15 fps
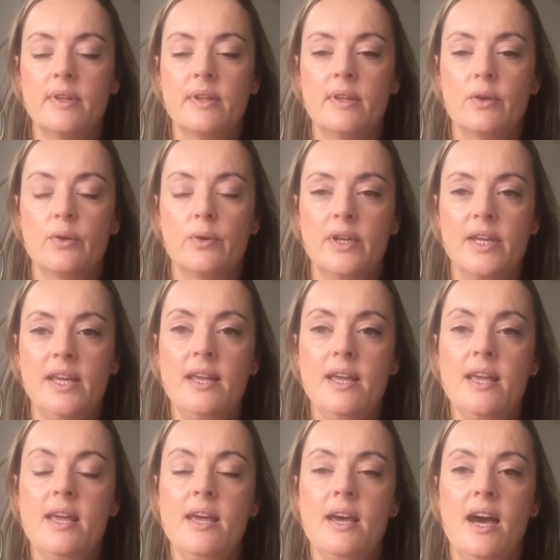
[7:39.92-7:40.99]
Okay,
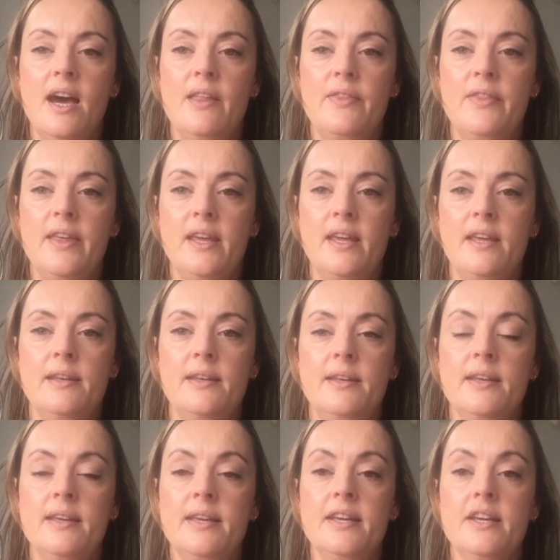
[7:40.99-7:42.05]
and then
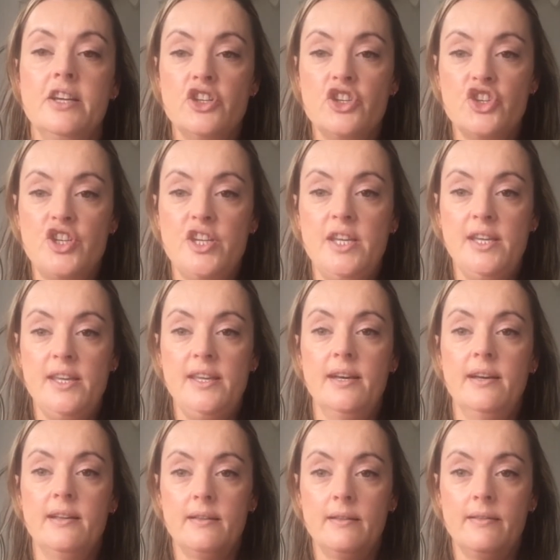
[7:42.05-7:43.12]

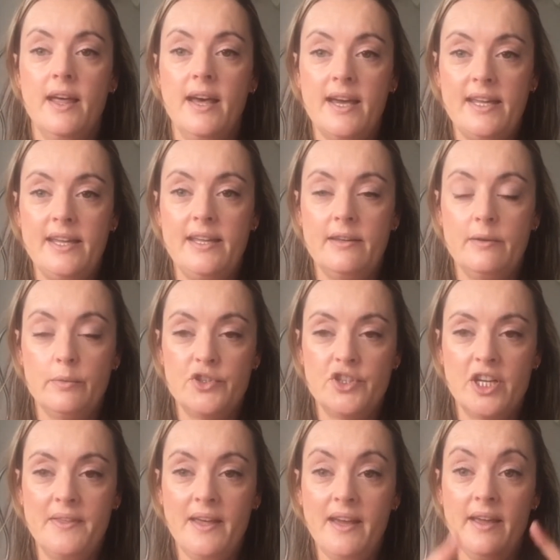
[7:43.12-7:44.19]
Shialai. We'll
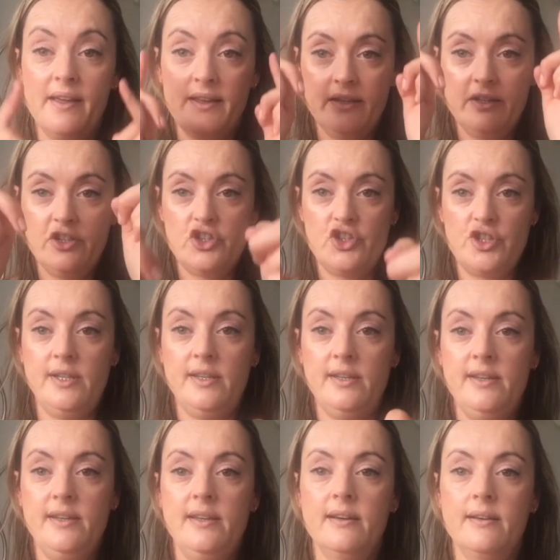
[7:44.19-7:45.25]
try that.
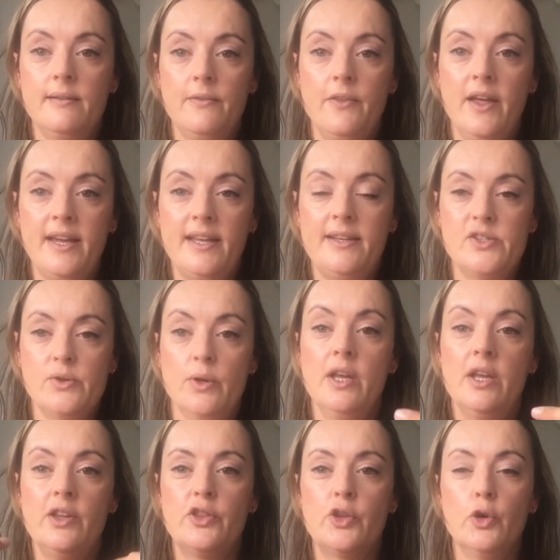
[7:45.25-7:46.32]
Shialai. So
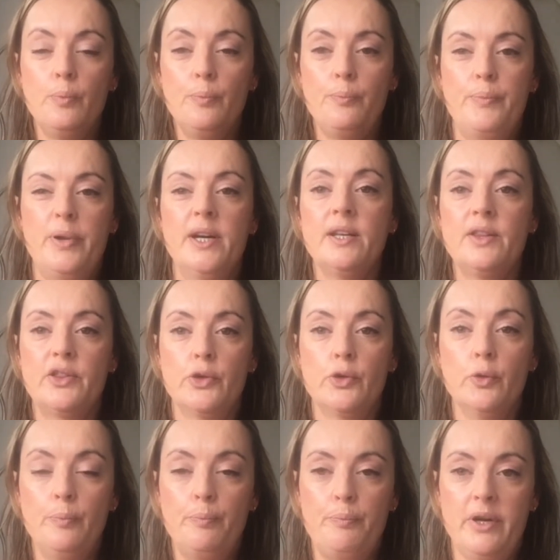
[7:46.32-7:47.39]

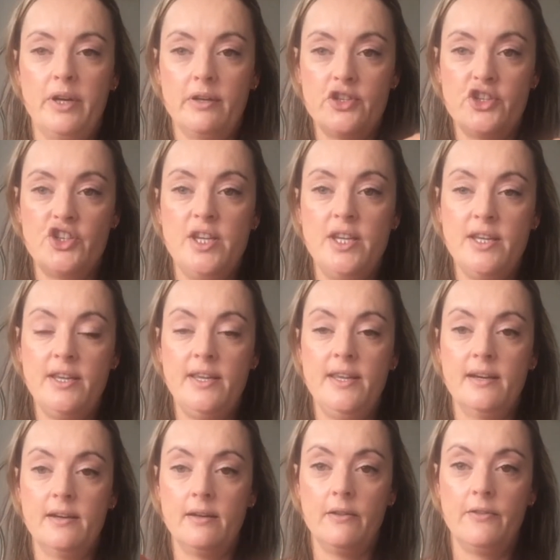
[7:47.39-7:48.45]
Tutor
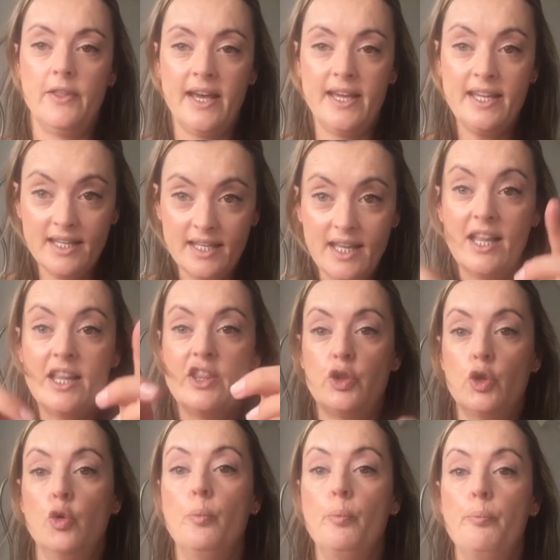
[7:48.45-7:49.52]
Shialai.
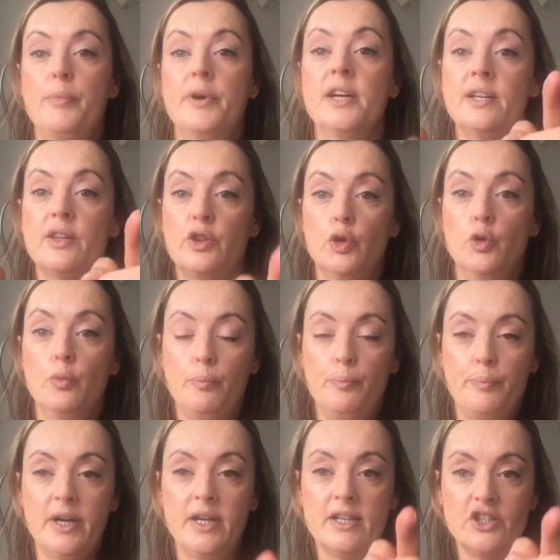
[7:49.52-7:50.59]

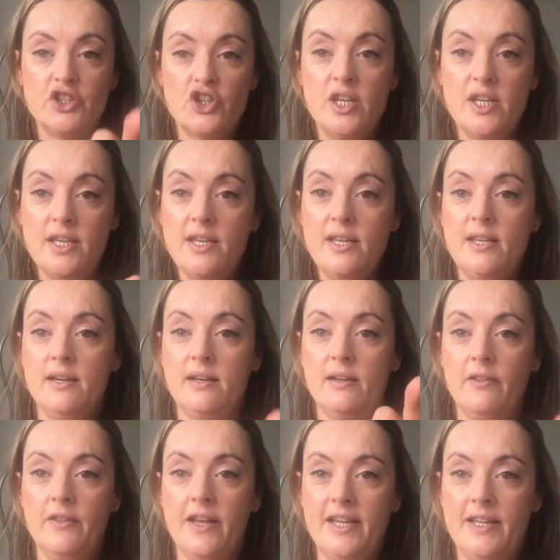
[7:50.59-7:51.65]
Tutor
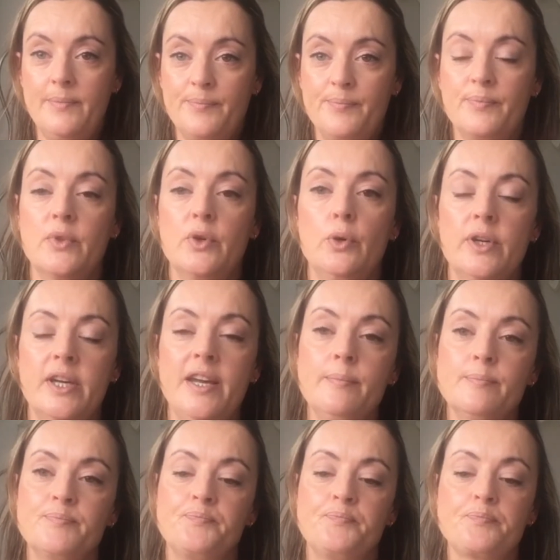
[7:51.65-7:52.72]
Shialai.
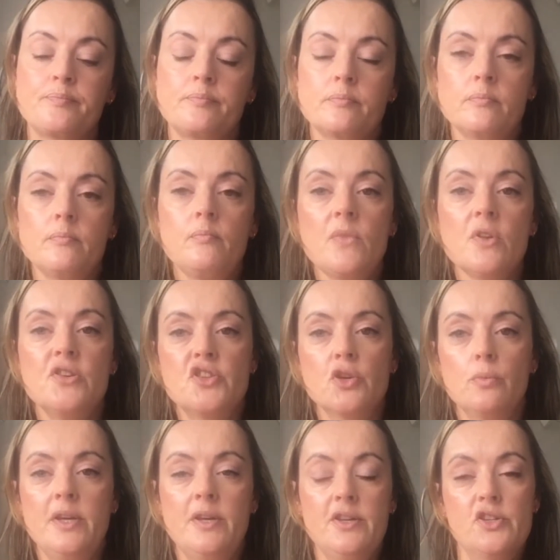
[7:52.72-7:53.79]
Okay. So
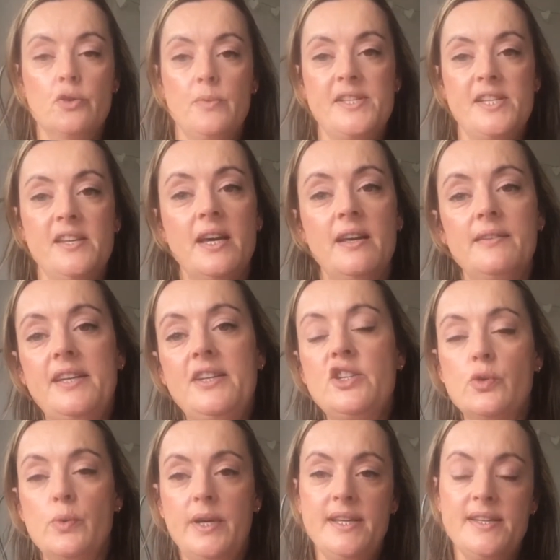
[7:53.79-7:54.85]
we say that line
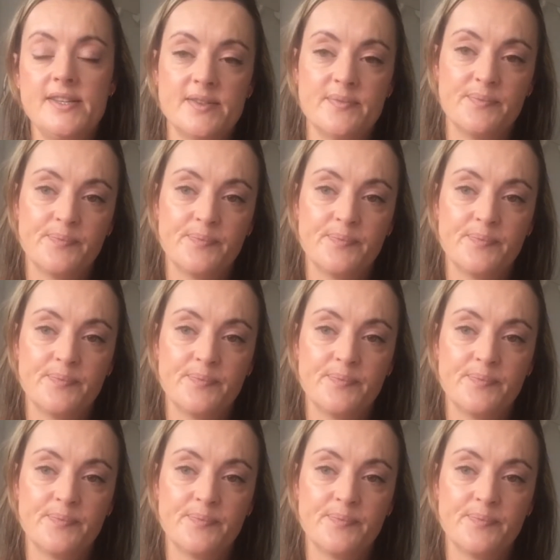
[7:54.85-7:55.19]
twice,